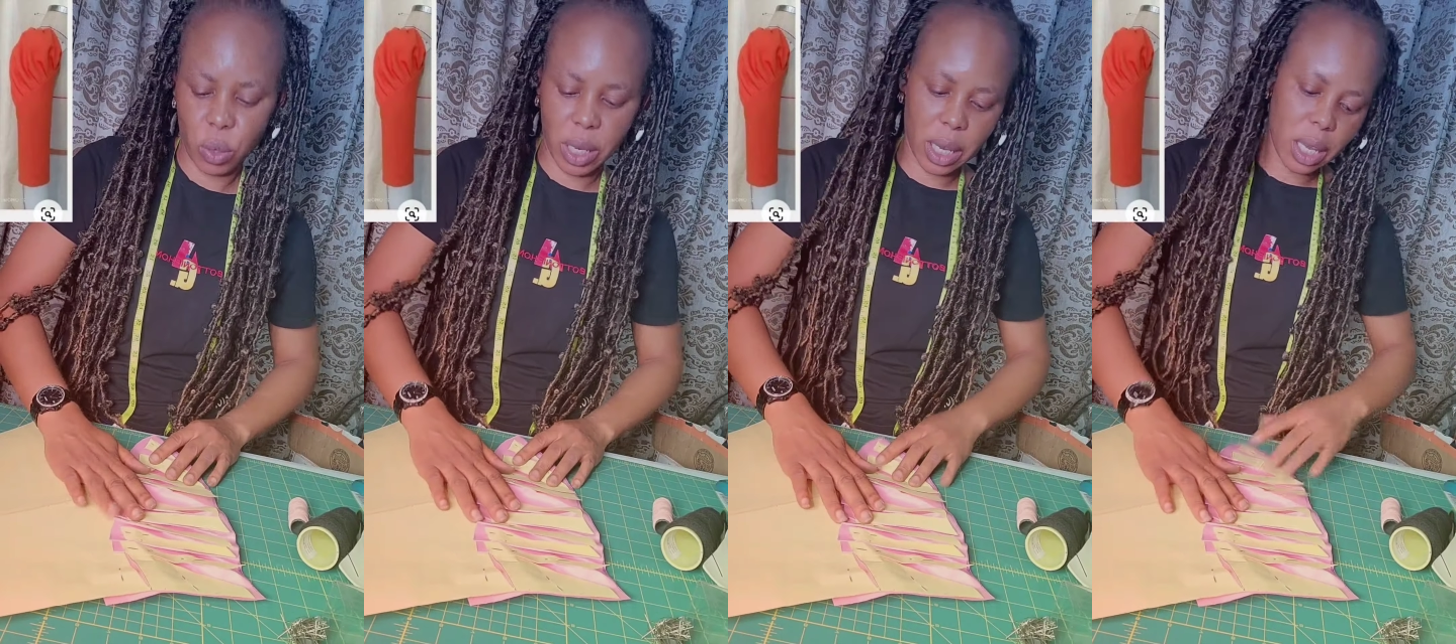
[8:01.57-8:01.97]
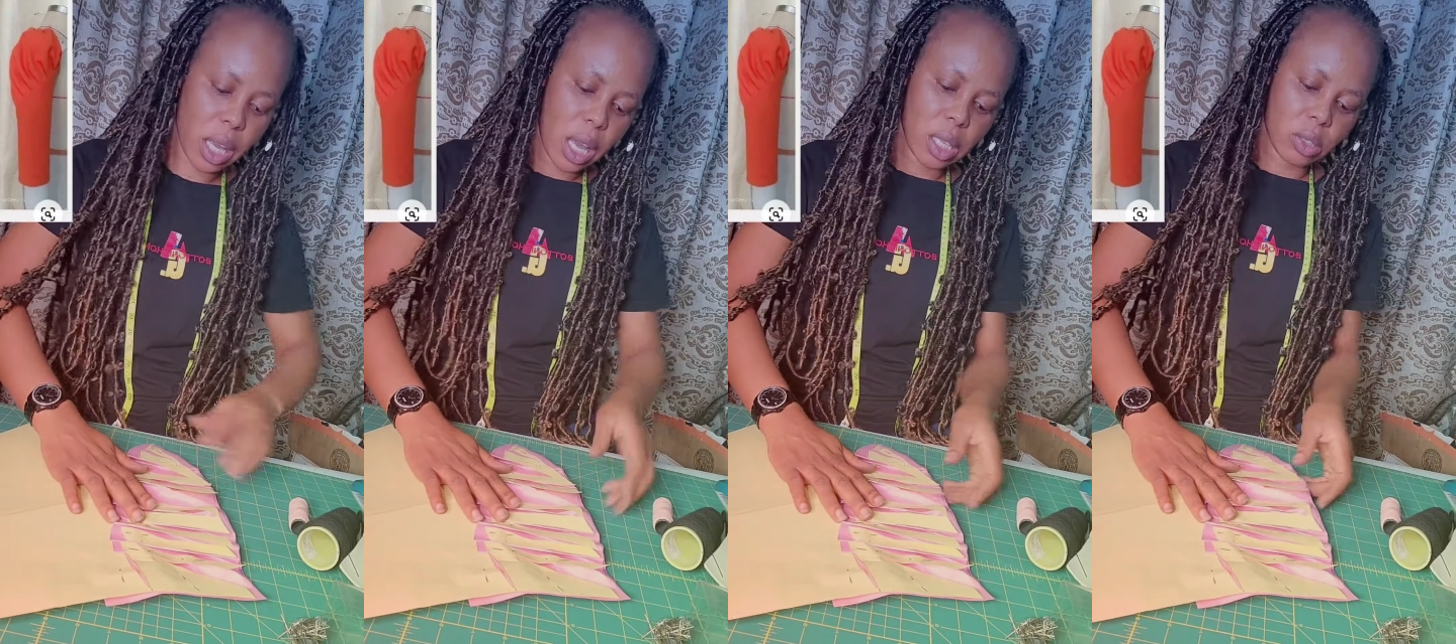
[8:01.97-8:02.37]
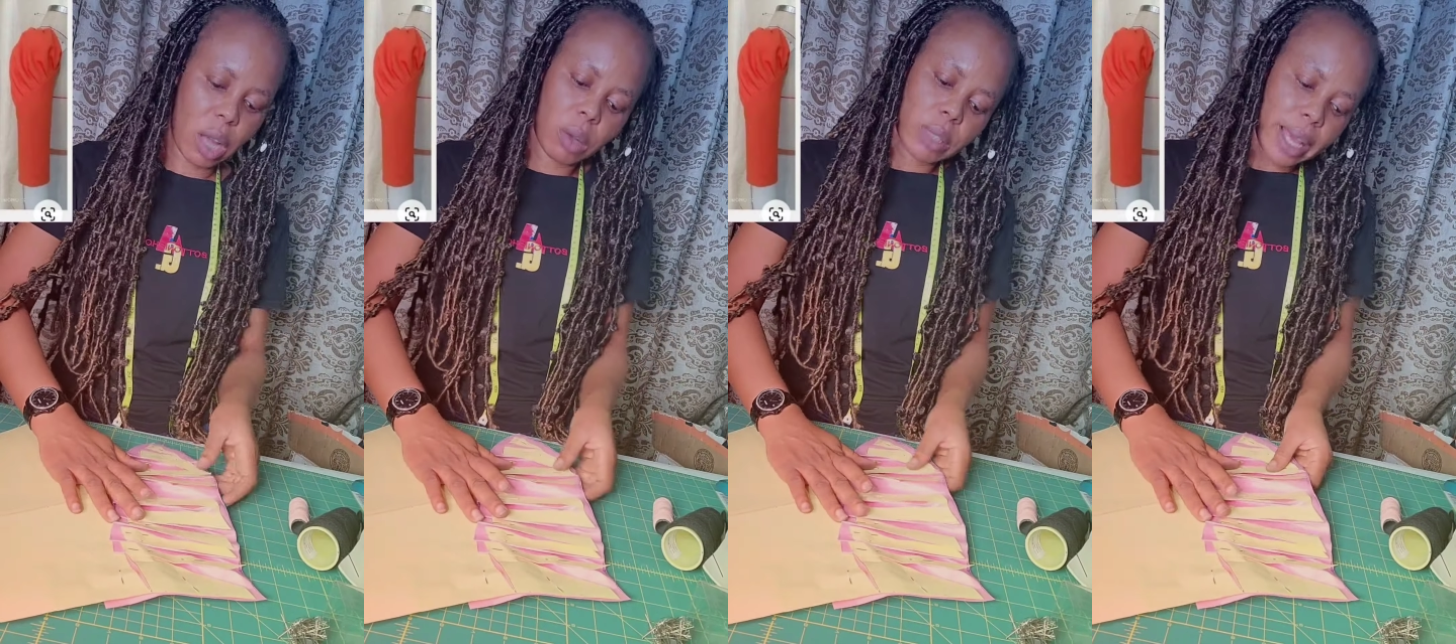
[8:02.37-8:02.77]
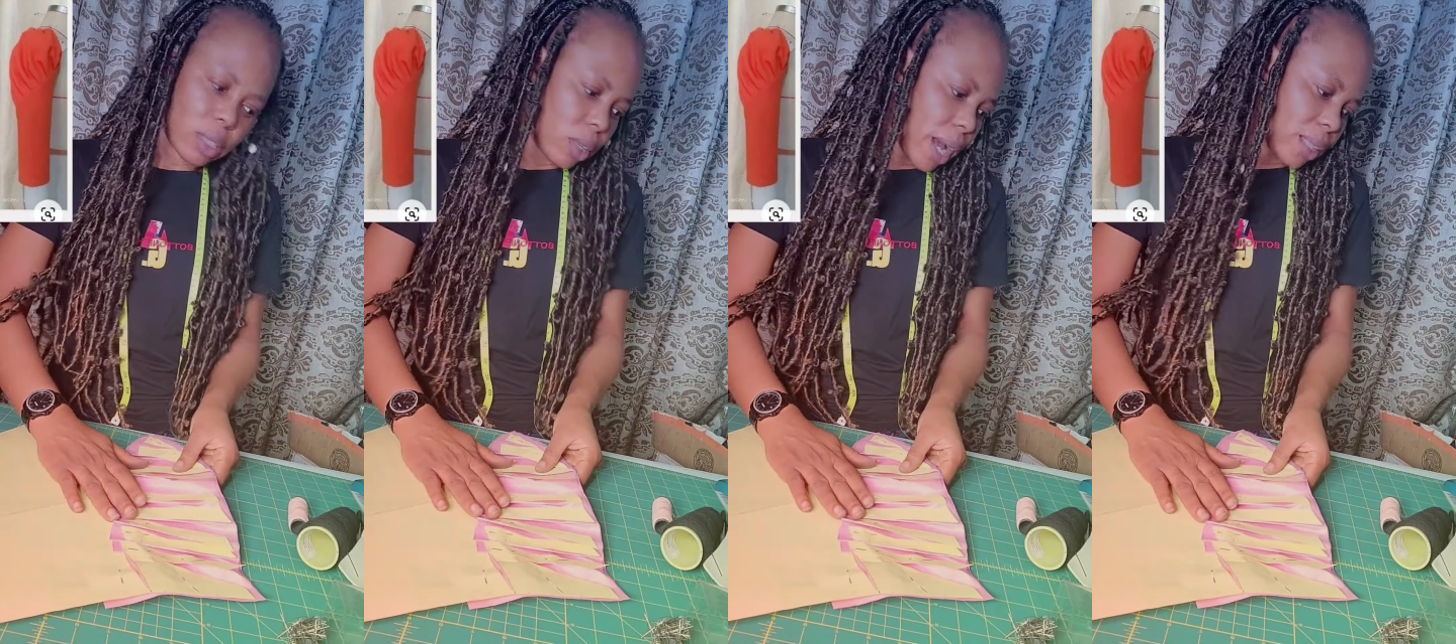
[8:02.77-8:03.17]
Okay, so I would
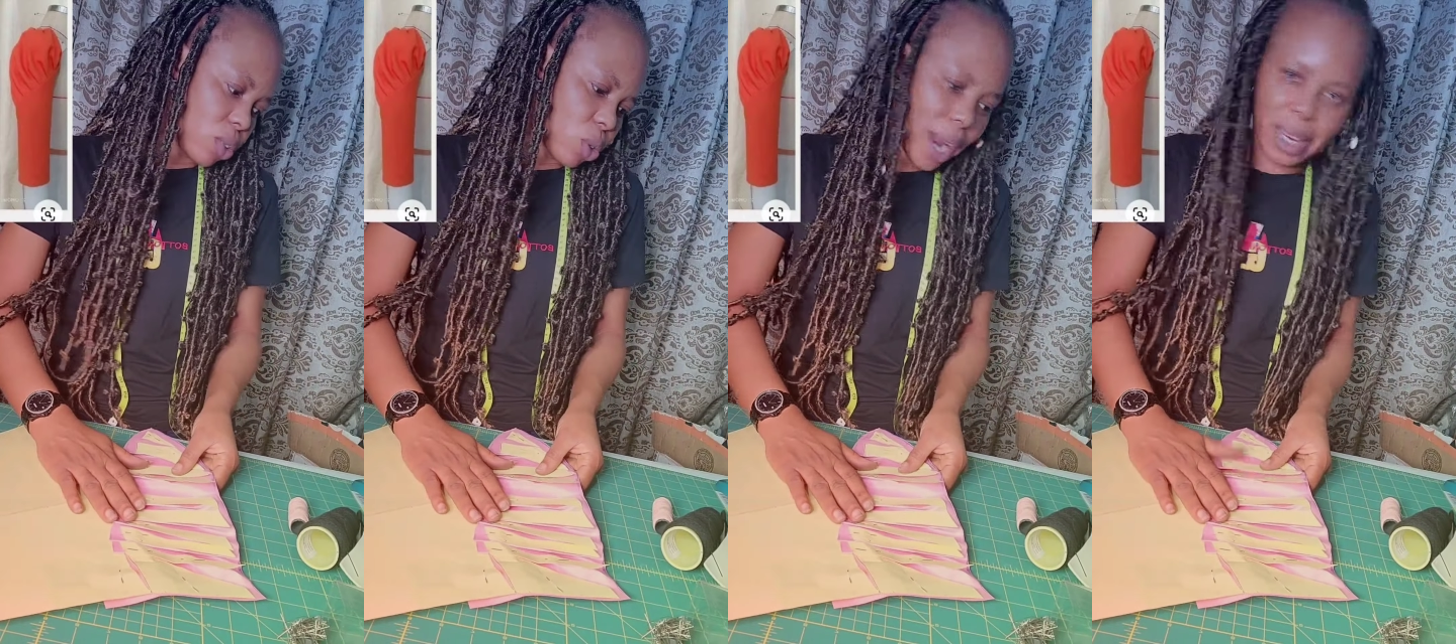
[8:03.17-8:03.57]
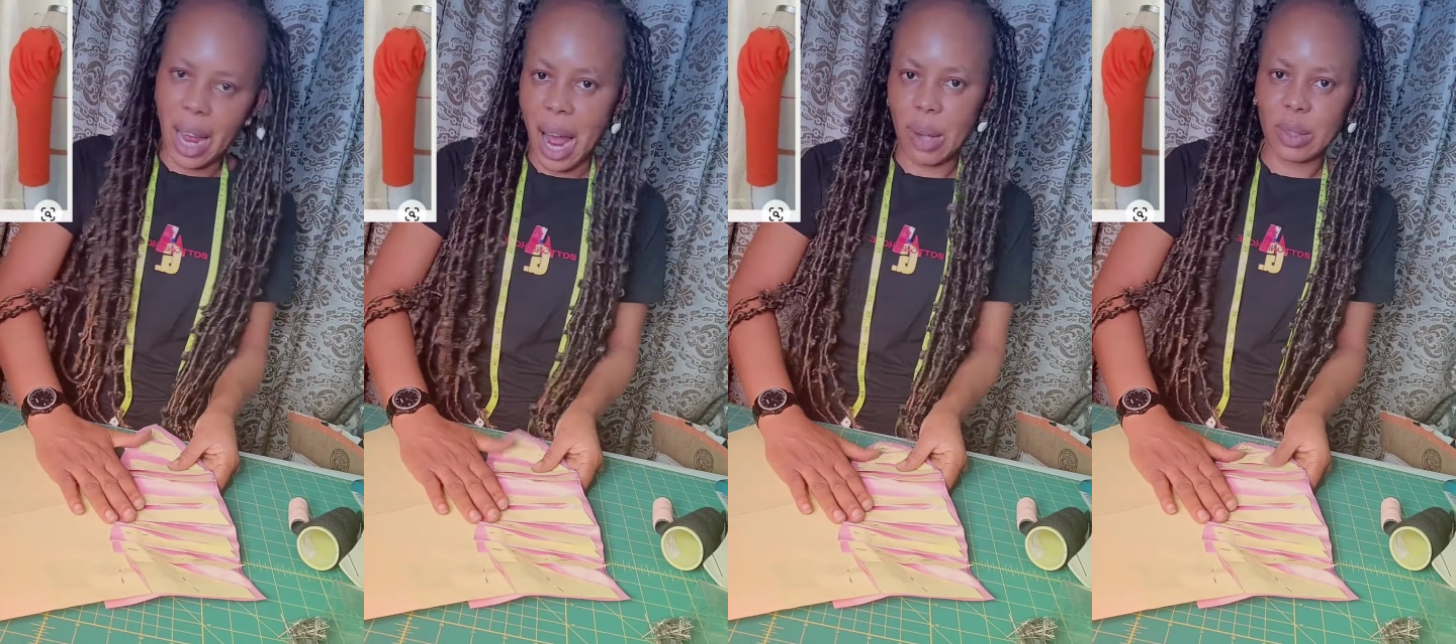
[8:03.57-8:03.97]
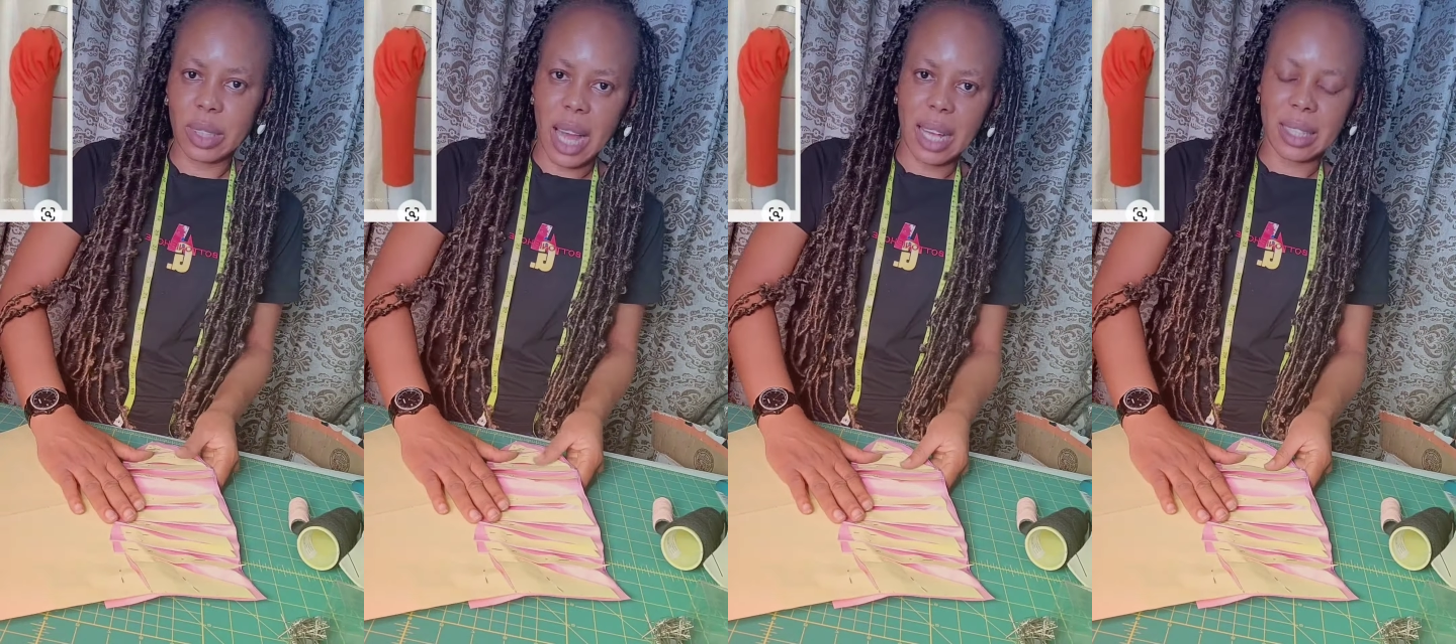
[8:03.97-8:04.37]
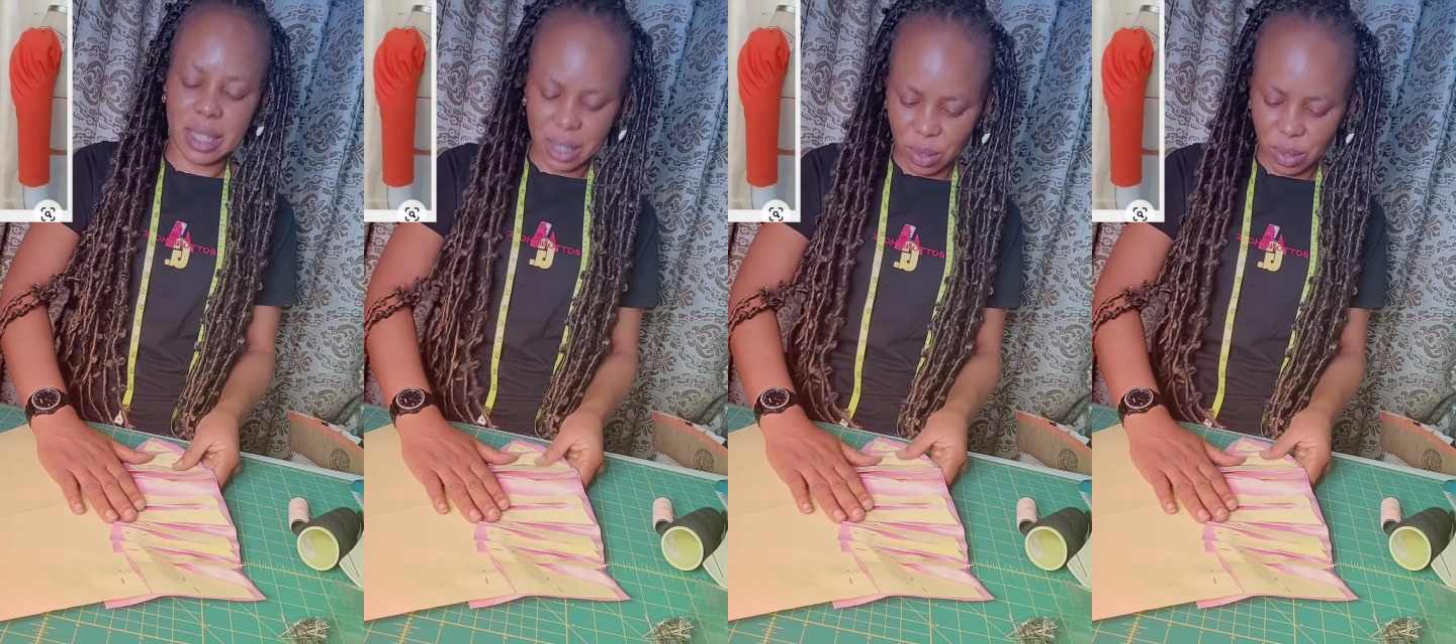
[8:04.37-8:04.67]
like you guys to try it out and